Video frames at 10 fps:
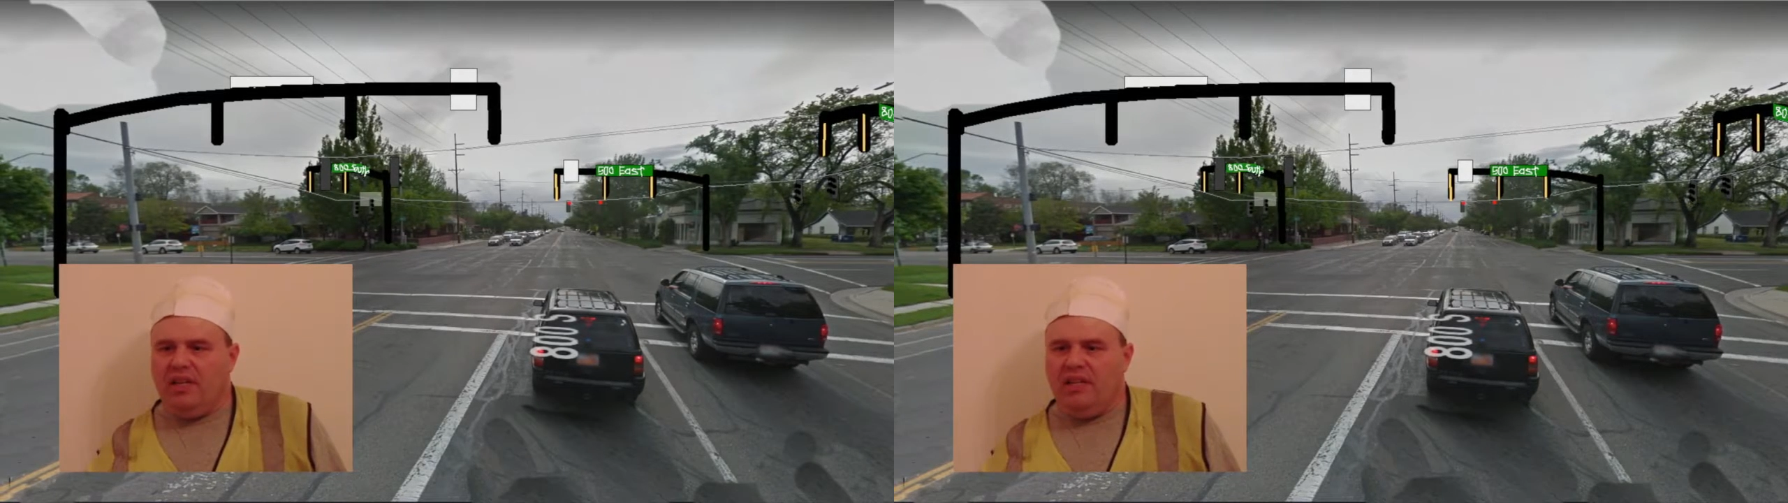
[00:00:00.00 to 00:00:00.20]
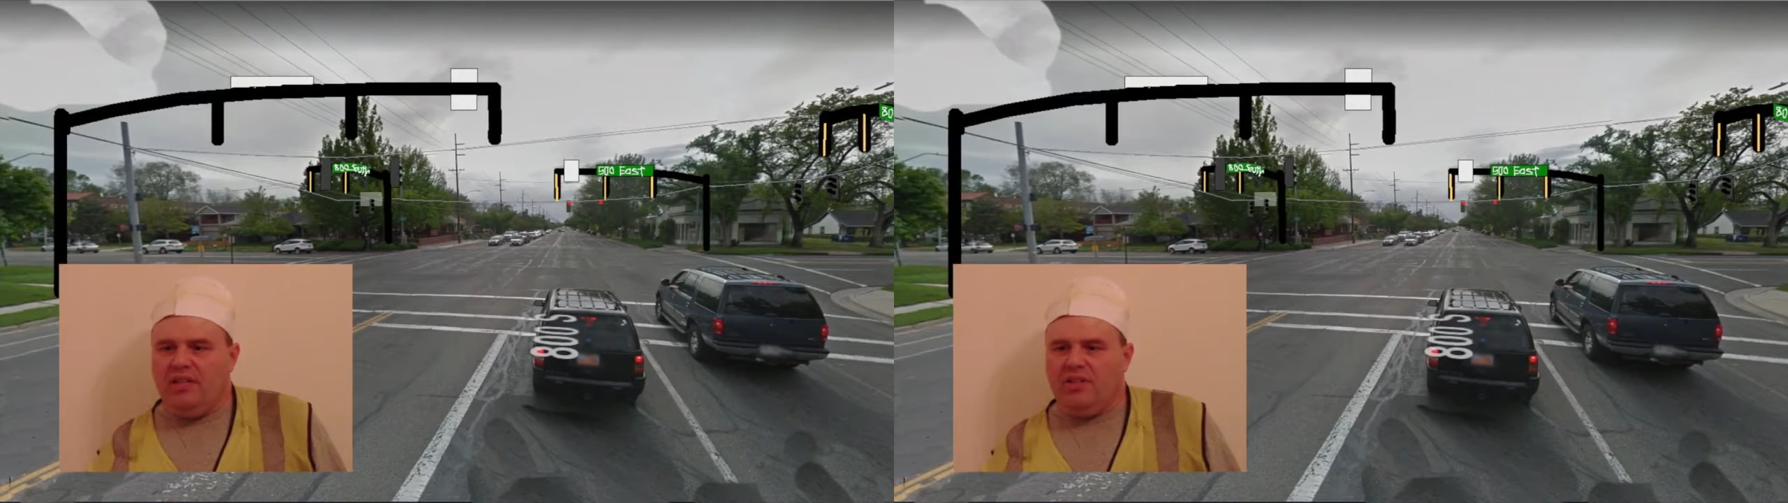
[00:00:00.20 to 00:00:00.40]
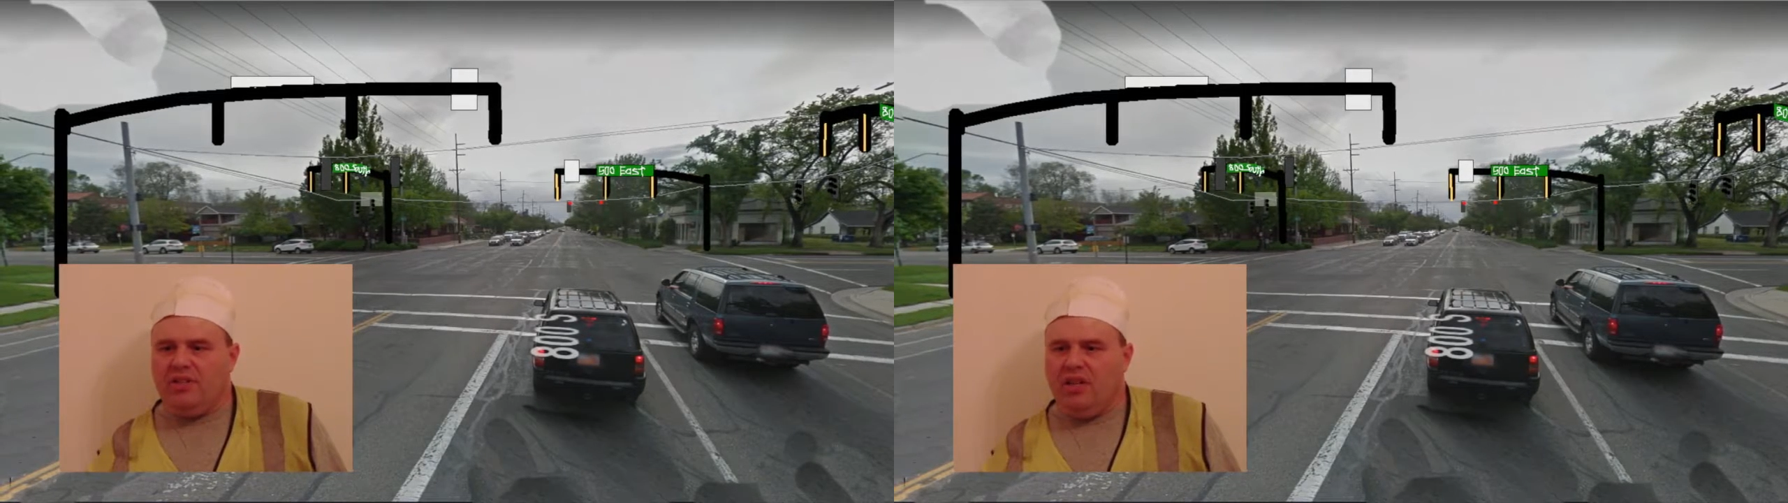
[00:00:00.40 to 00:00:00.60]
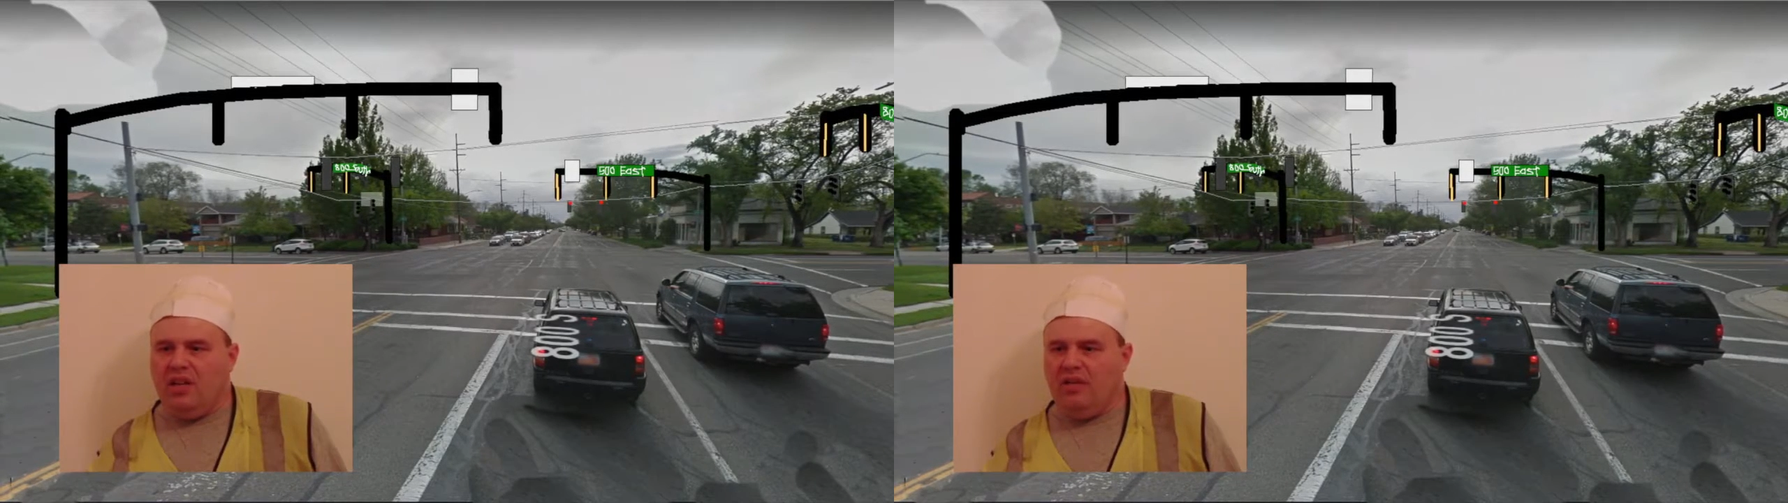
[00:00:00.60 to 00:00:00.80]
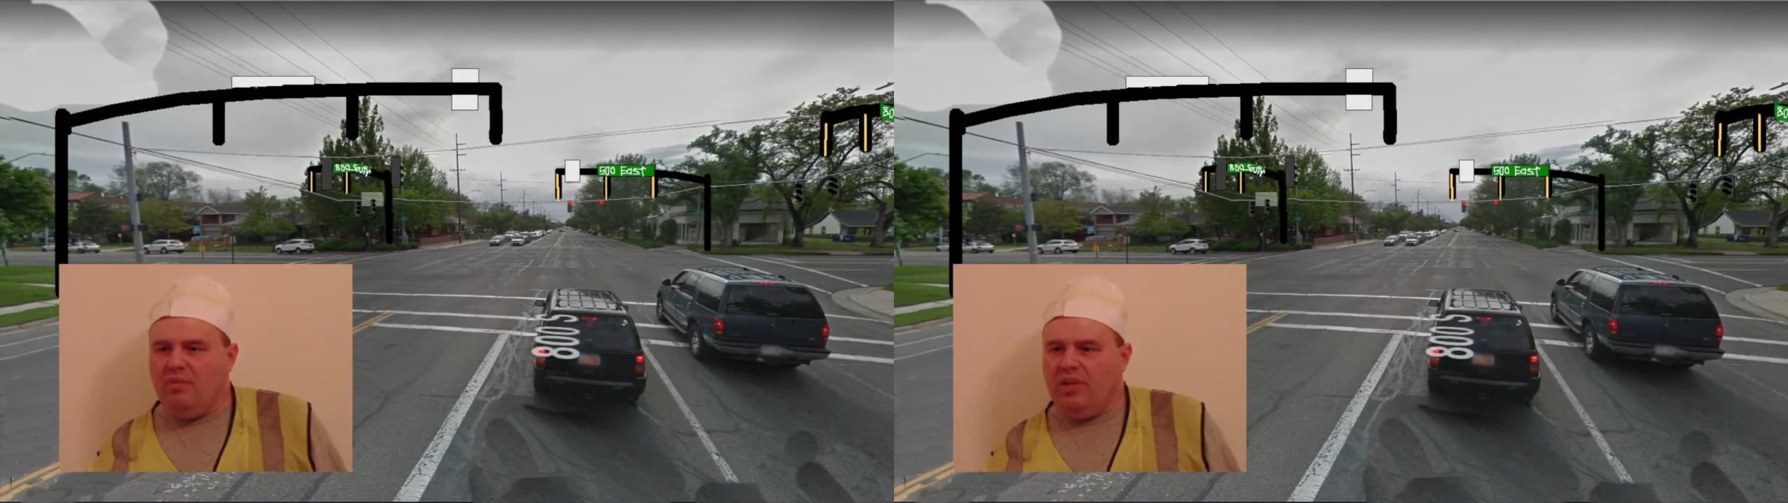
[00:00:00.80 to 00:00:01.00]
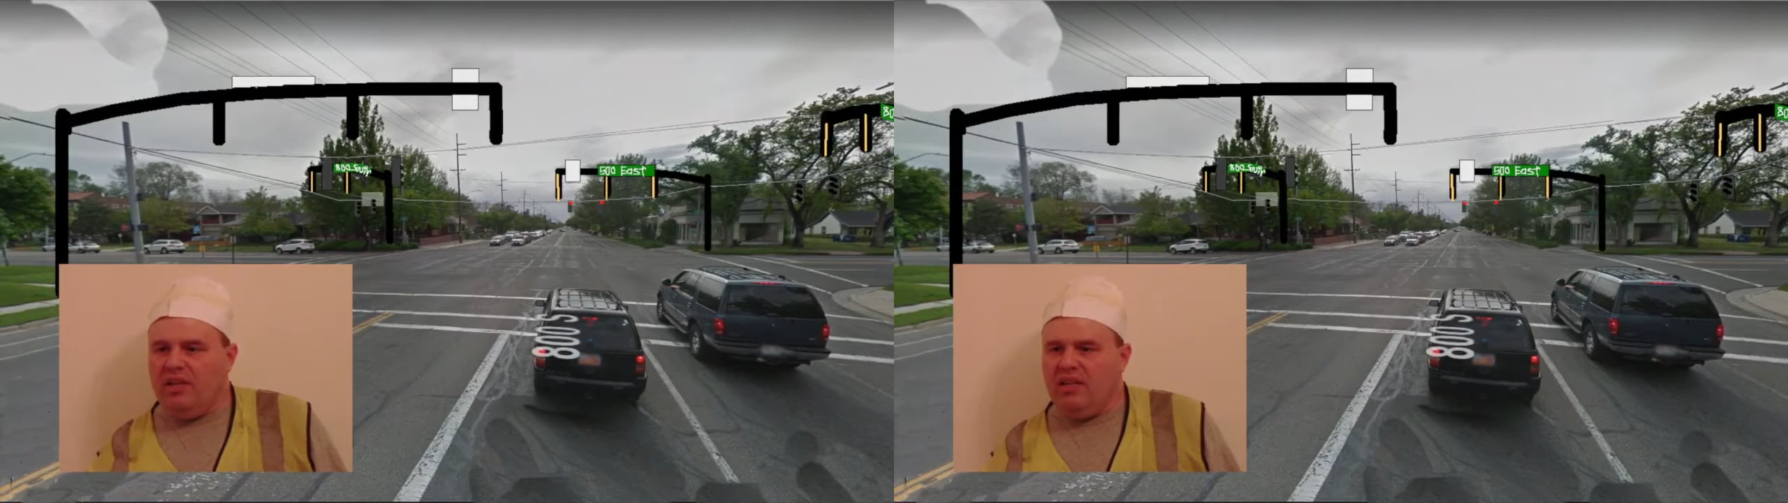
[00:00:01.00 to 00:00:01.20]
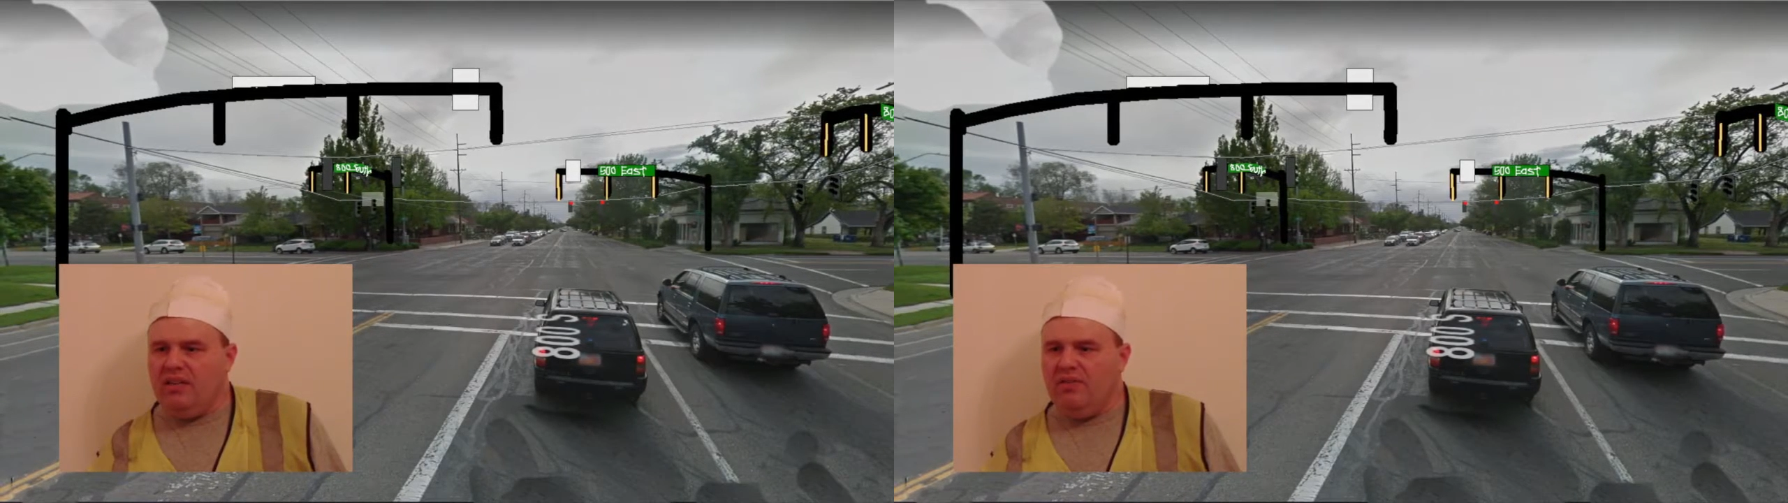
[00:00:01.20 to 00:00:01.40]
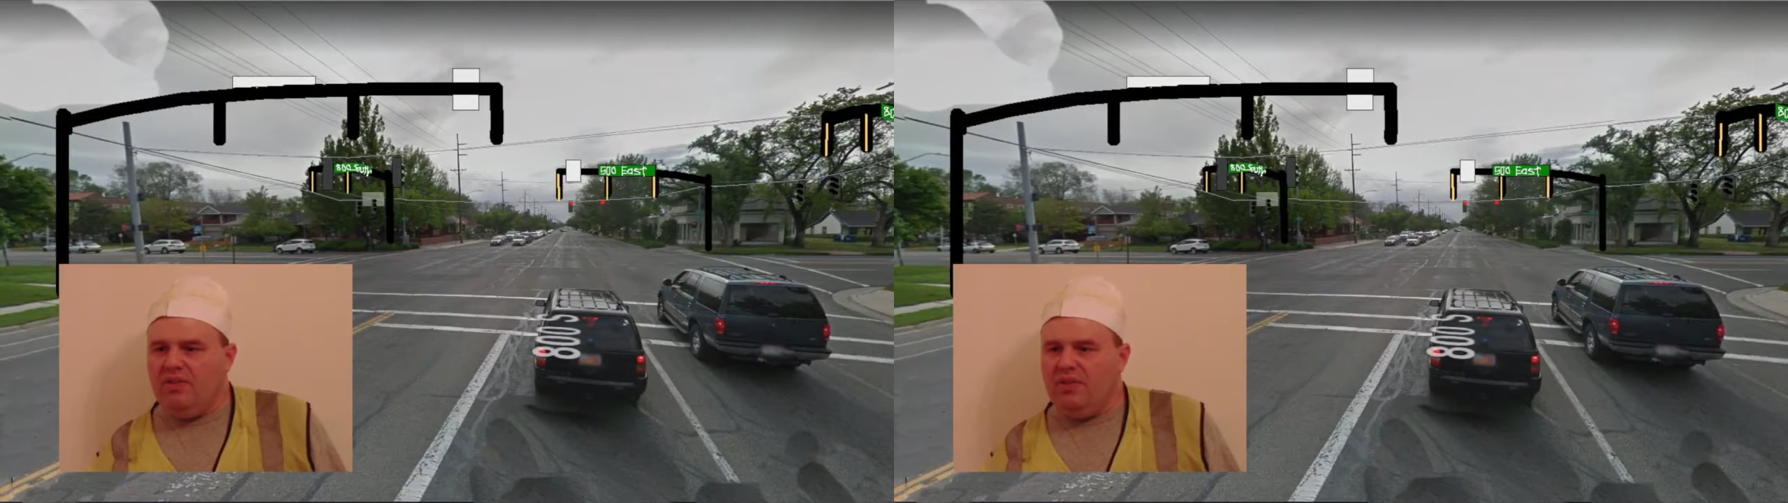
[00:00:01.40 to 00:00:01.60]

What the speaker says: each time we give